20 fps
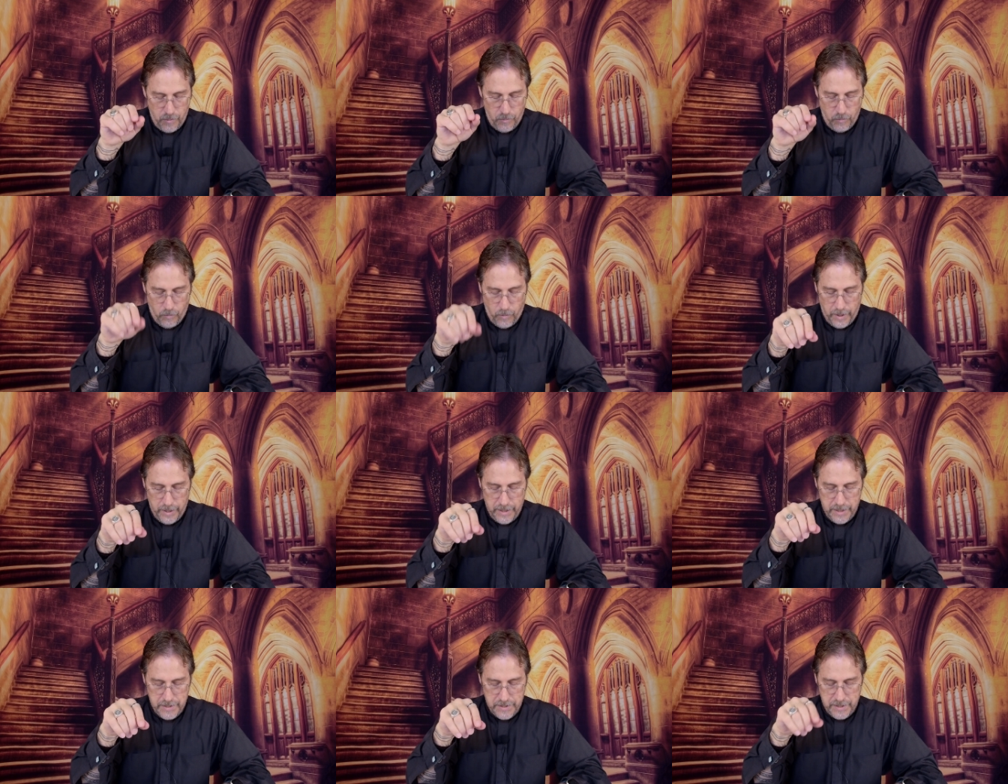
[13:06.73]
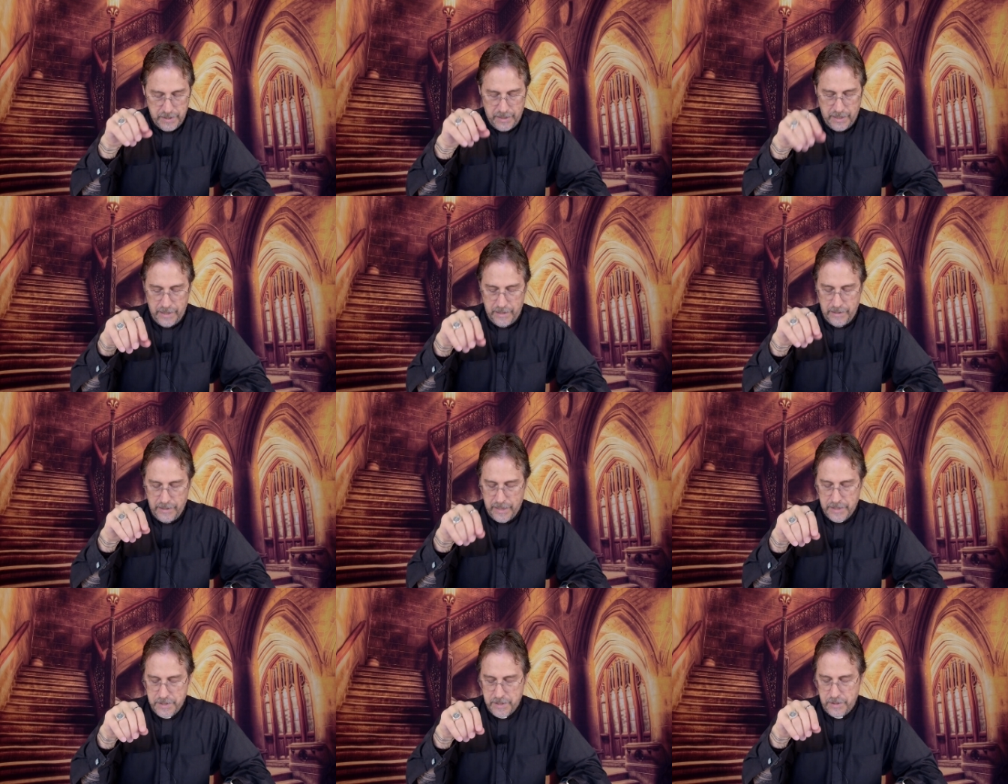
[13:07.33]
What is the key
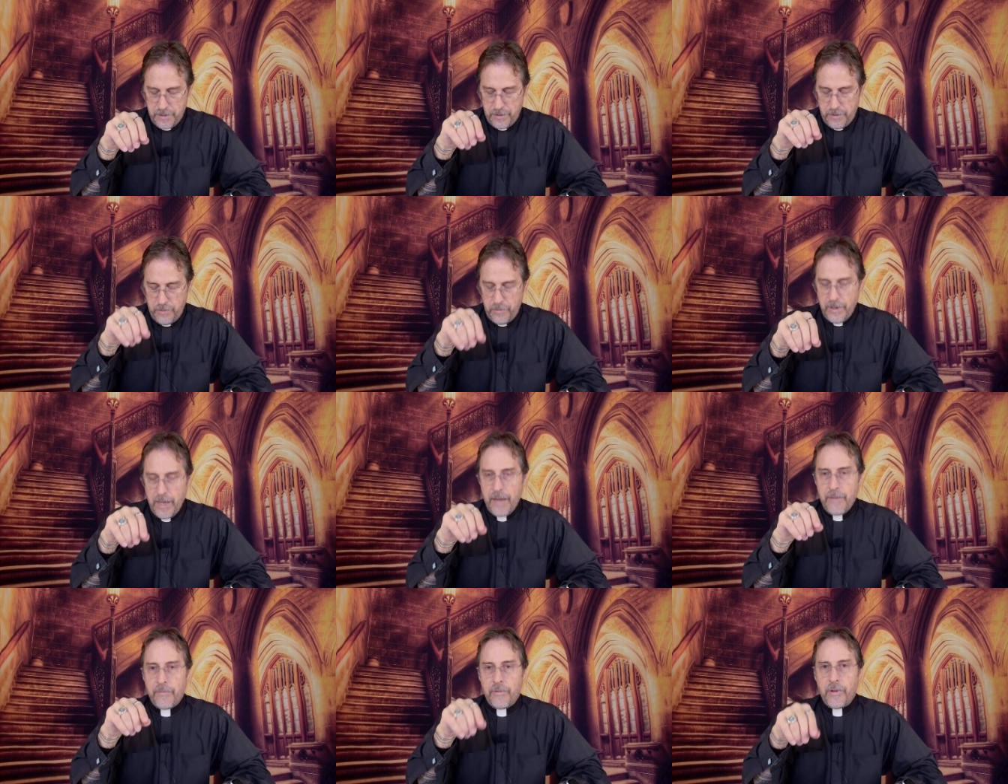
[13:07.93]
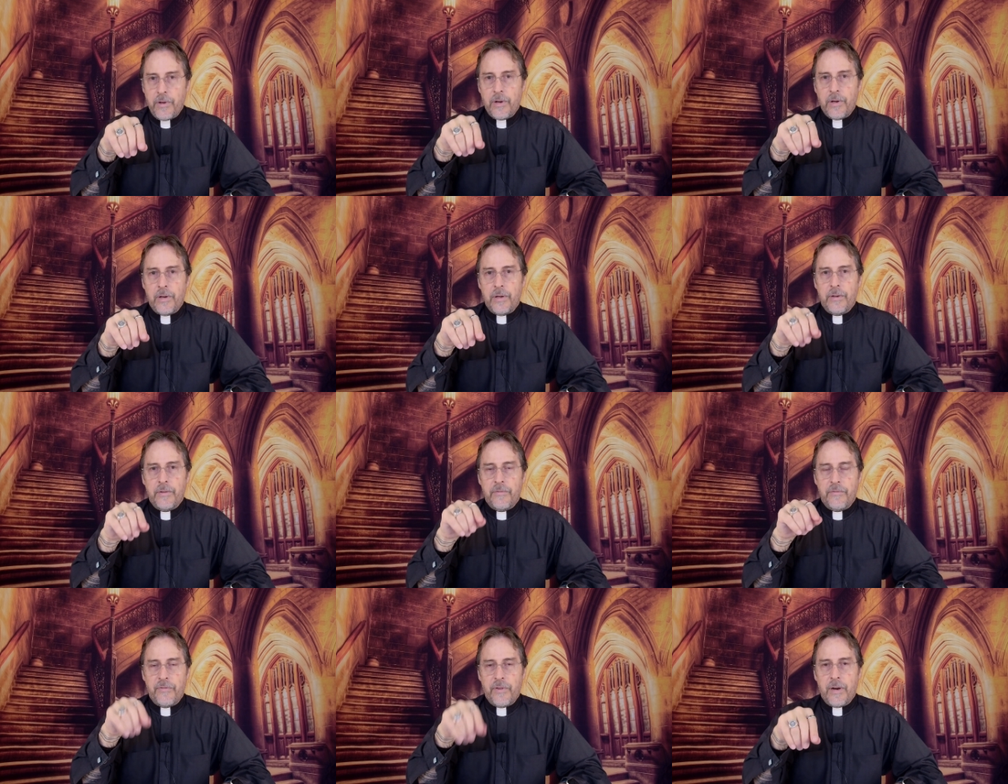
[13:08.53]
lesson you have
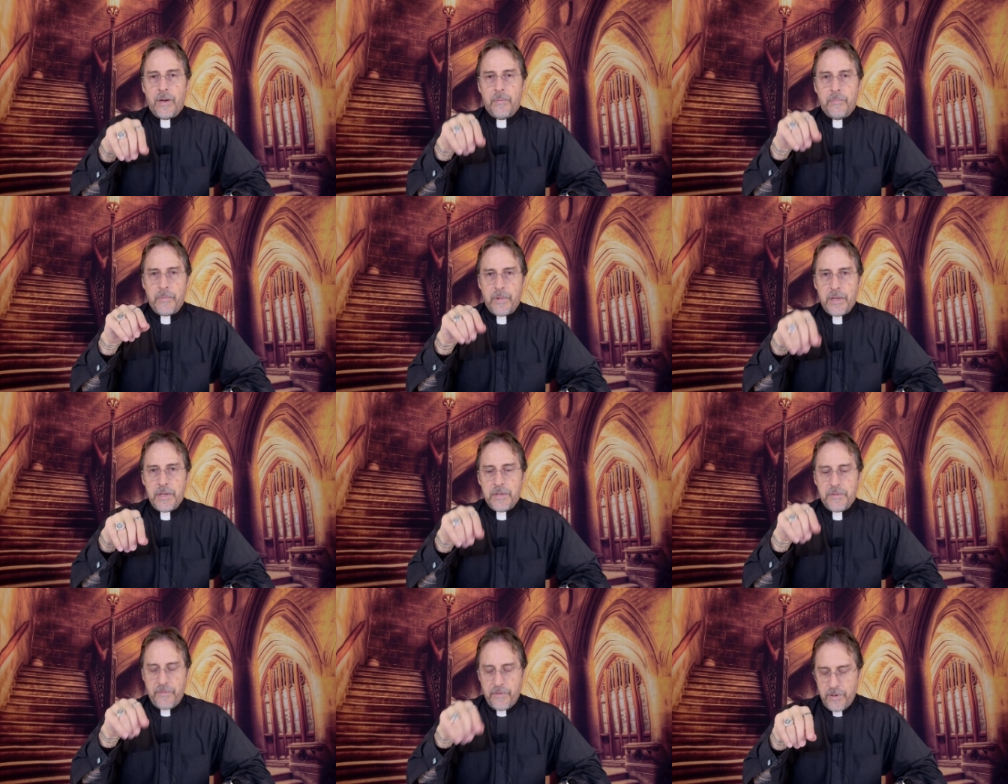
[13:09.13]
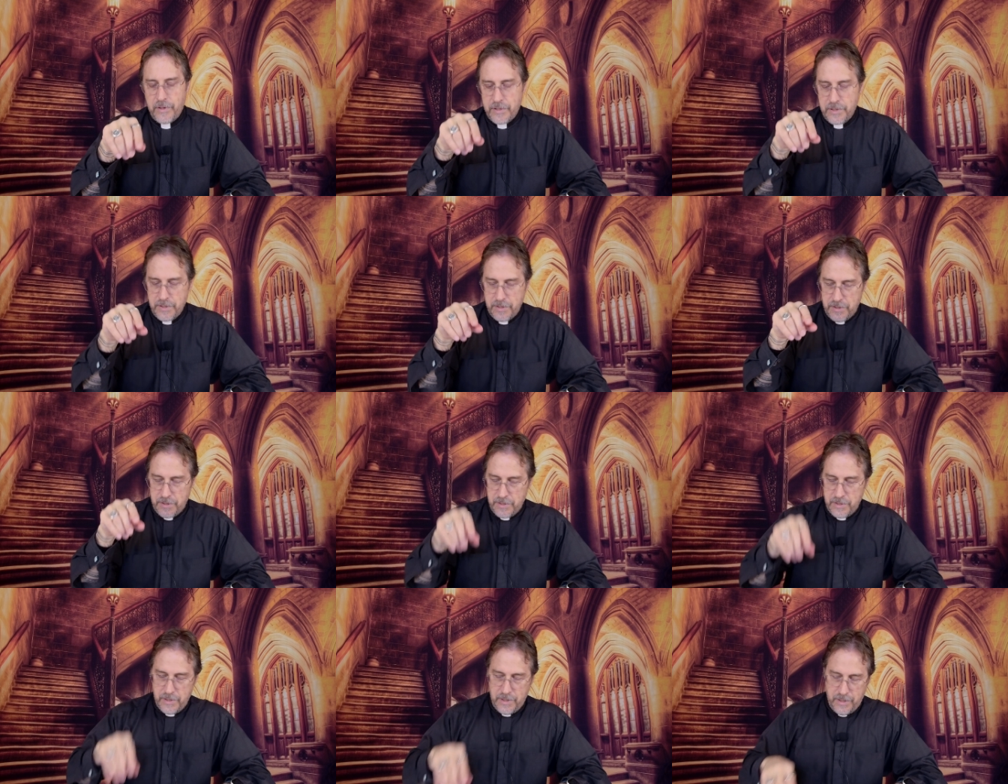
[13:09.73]
learned from these
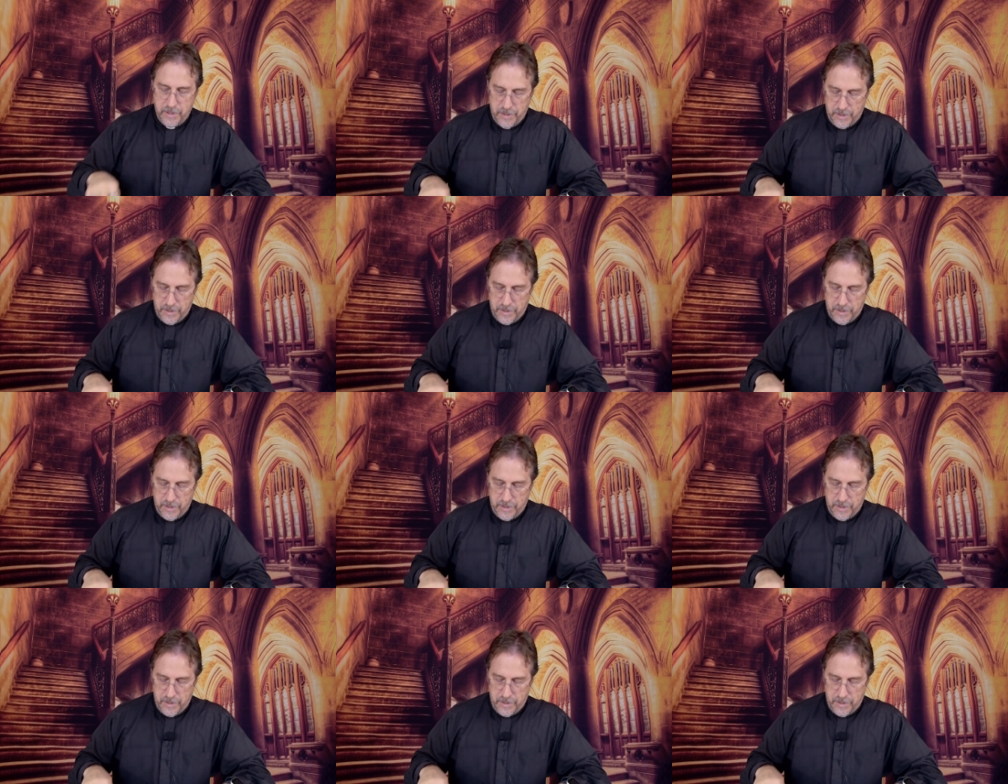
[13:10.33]
verses